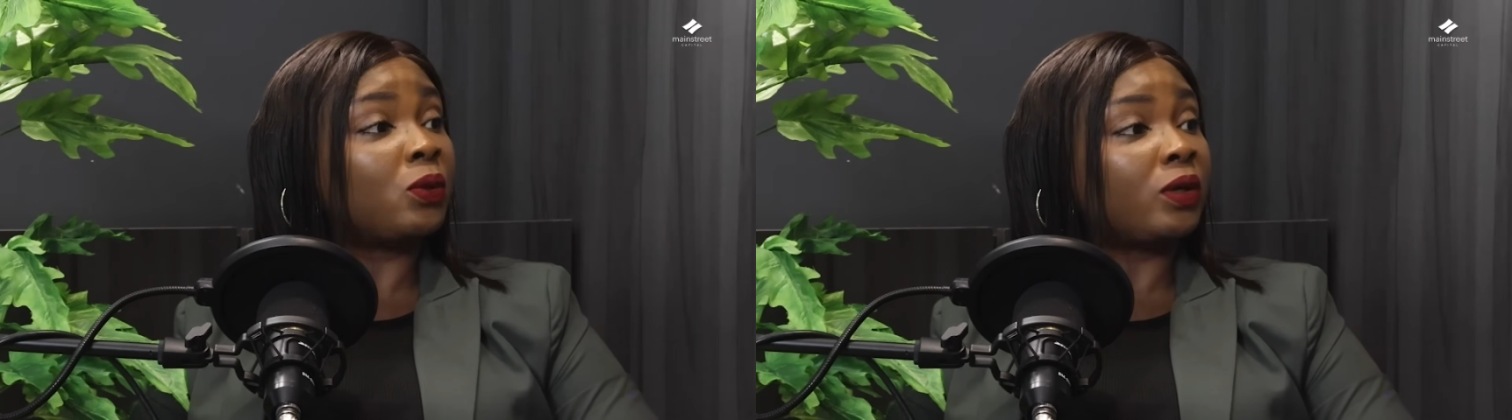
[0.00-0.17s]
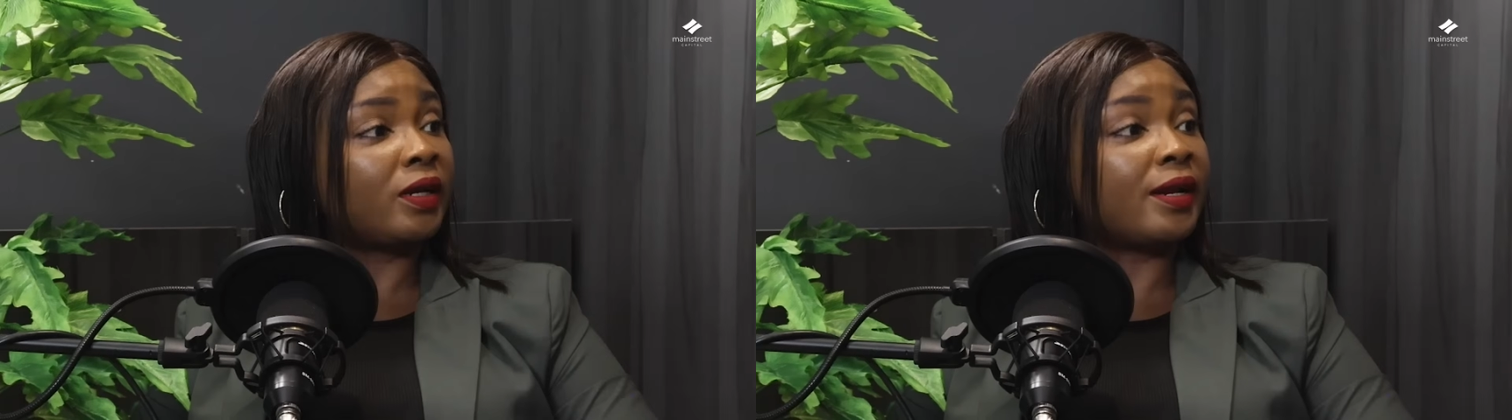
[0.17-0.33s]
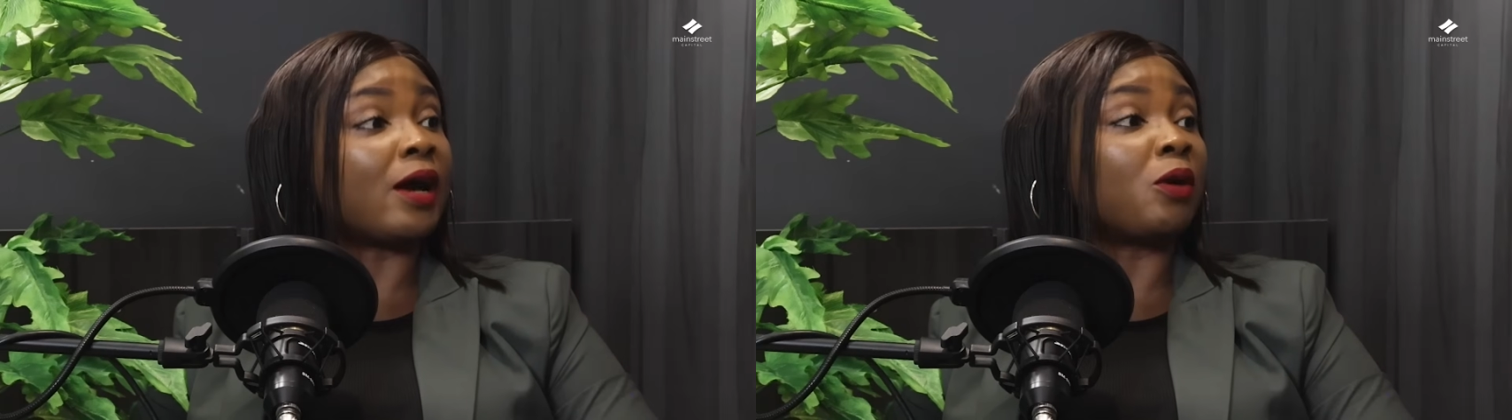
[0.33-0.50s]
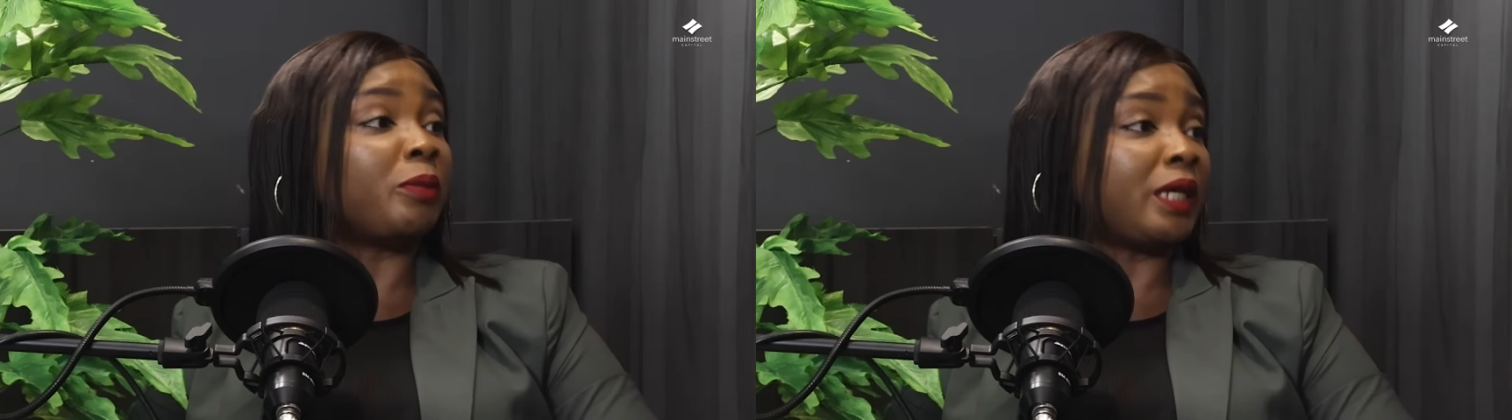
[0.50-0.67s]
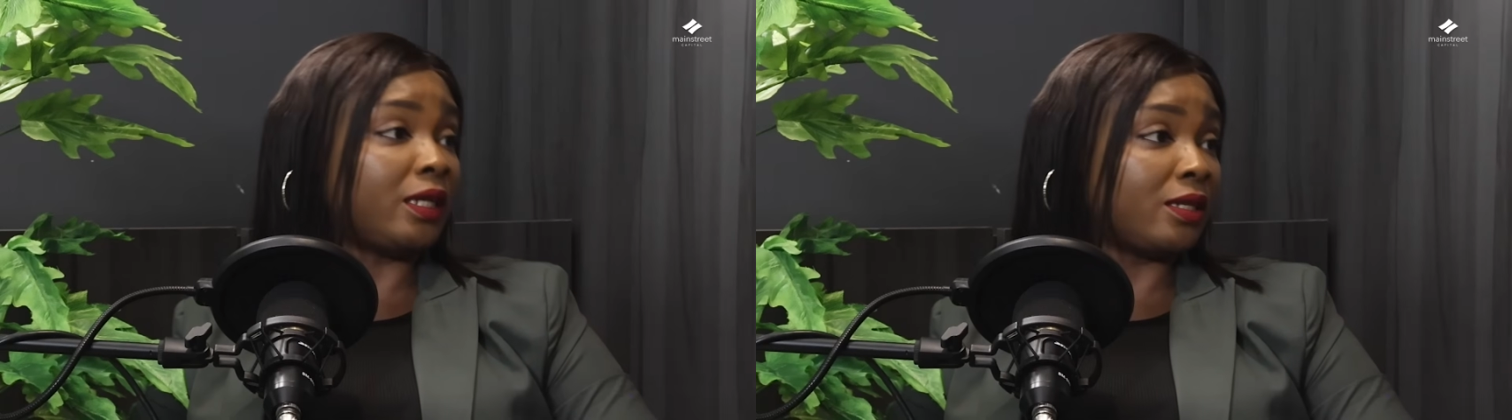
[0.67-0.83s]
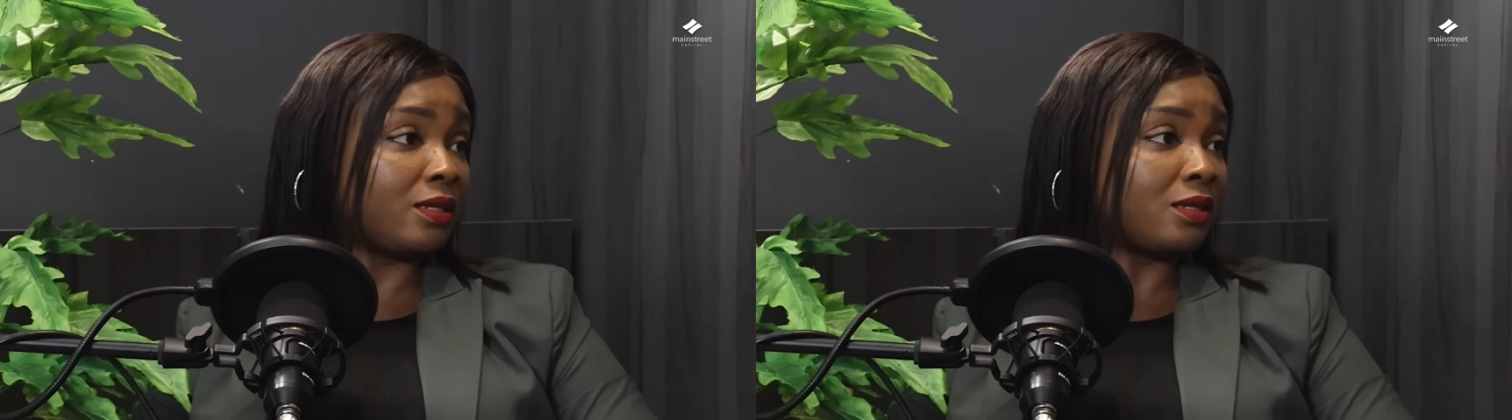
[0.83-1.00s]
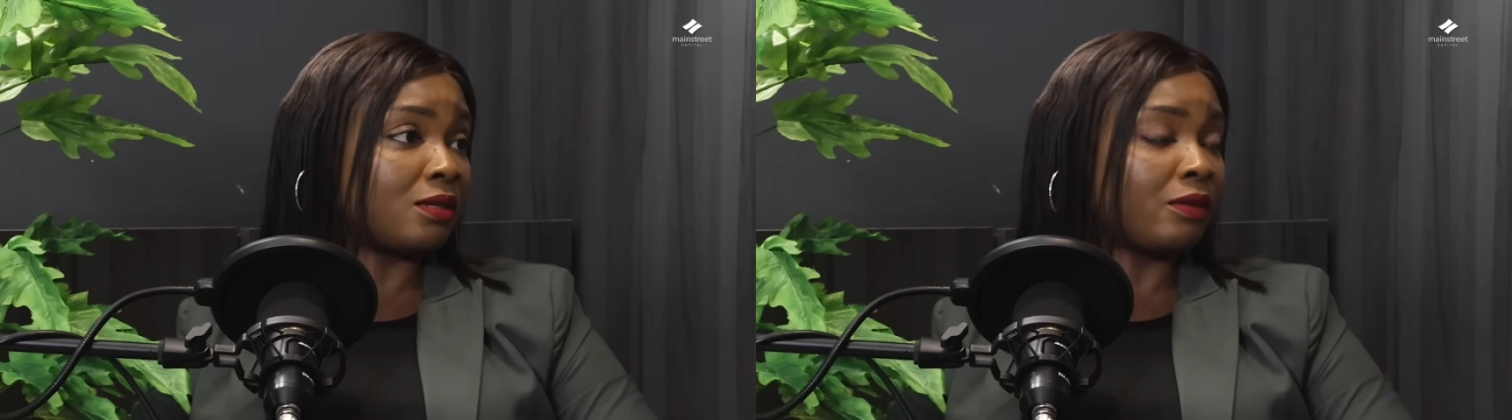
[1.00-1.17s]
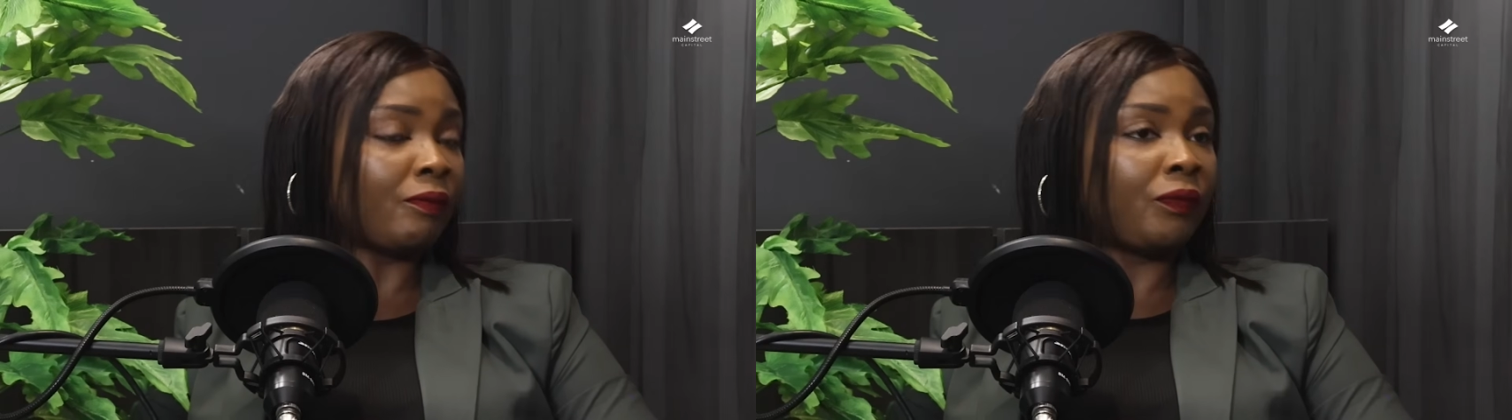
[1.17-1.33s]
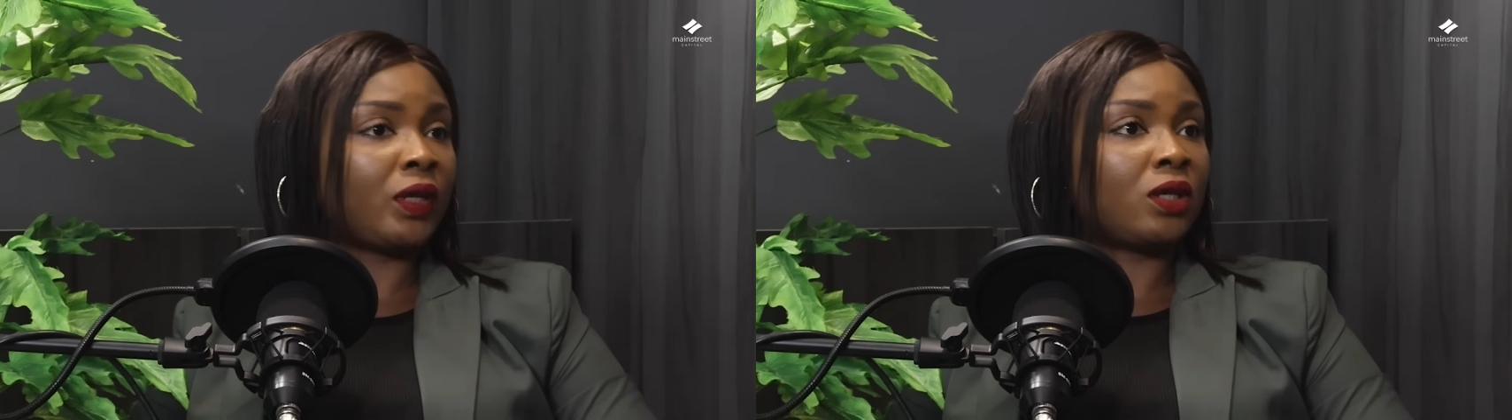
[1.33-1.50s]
word now means.